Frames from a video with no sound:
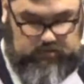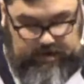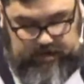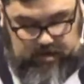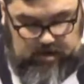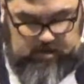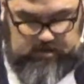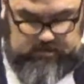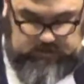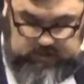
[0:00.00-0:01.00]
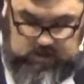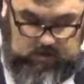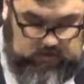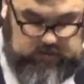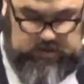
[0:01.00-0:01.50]
credit cards,
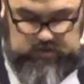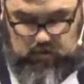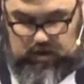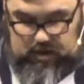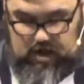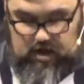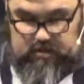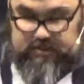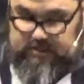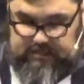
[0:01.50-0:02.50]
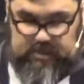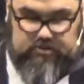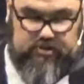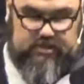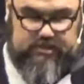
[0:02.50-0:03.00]
loans, store cards,
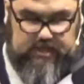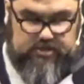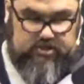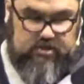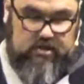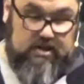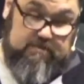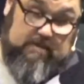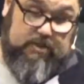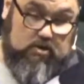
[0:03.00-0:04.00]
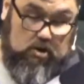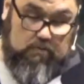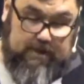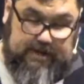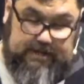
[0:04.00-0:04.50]
etc., etc. Maybe you owe
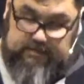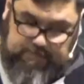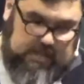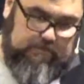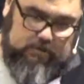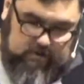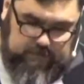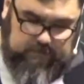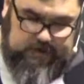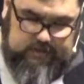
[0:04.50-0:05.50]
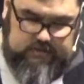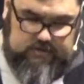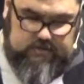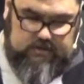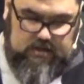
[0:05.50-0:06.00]
money to people or
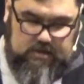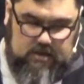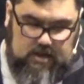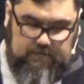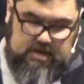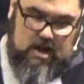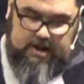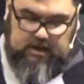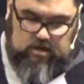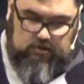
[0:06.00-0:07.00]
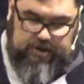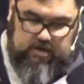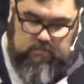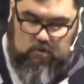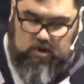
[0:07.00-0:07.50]
friends, but not including
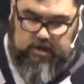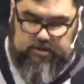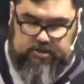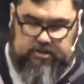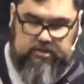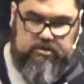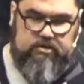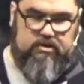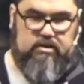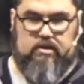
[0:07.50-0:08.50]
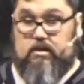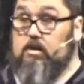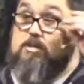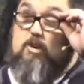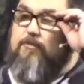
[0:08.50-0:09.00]
your mortgage.
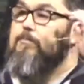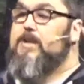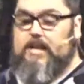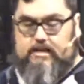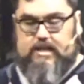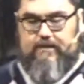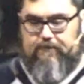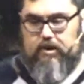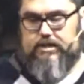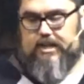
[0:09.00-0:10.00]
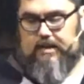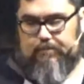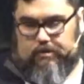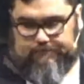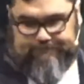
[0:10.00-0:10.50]
So for me, for
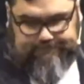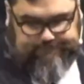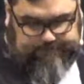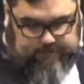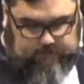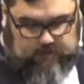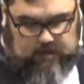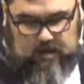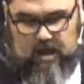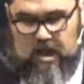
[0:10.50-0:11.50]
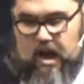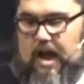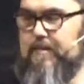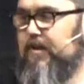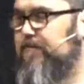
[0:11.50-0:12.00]
example, I make